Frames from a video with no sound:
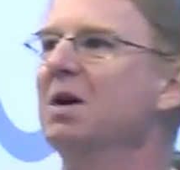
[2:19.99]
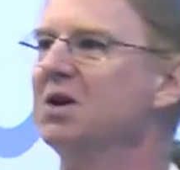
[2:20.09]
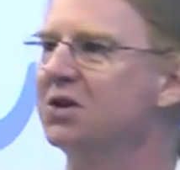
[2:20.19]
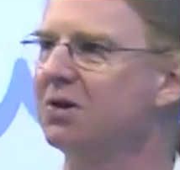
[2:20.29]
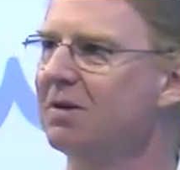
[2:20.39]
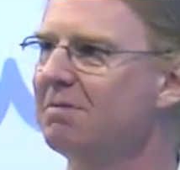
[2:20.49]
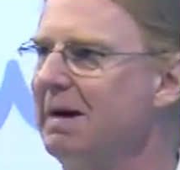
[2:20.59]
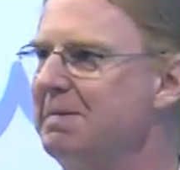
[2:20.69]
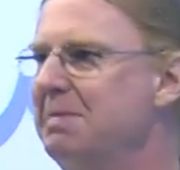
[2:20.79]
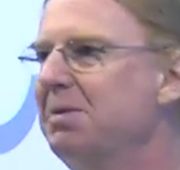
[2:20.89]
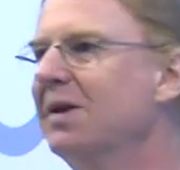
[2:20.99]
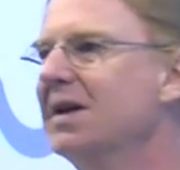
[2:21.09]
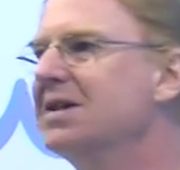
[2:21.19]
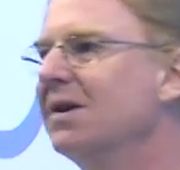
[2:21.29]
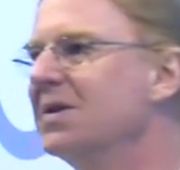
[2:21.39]
assured by people at
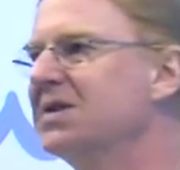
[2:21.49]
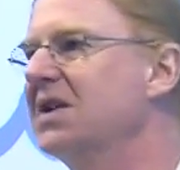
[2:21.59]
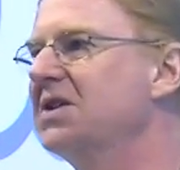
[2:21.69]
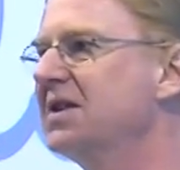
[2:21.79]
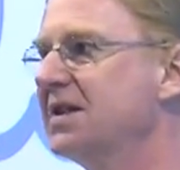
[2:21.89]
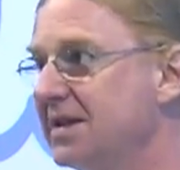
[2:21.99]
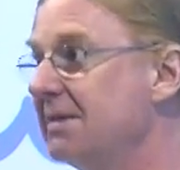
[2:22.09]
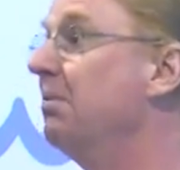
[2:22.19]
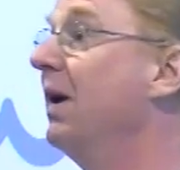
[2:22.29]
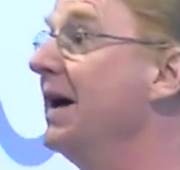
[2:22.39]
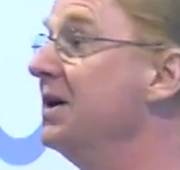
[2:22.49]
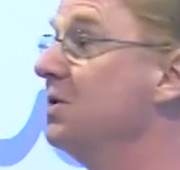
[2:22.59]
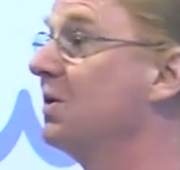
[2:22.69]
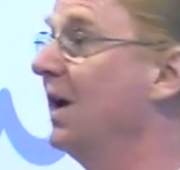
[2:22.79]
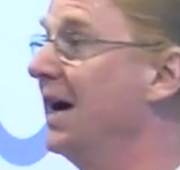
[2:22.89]
Intel and such that this is a brand
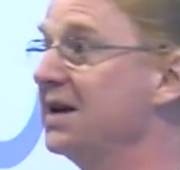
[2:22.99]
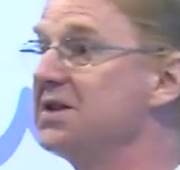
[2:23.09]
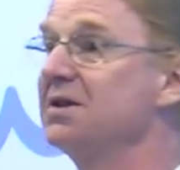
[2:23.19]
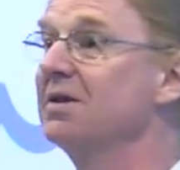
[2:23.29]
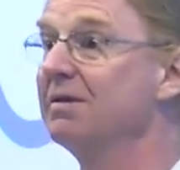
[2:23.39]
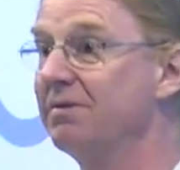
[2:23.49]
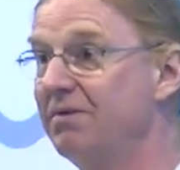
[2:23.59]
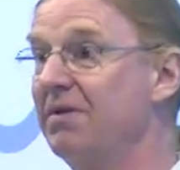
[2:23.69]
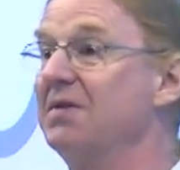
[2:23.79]
new class of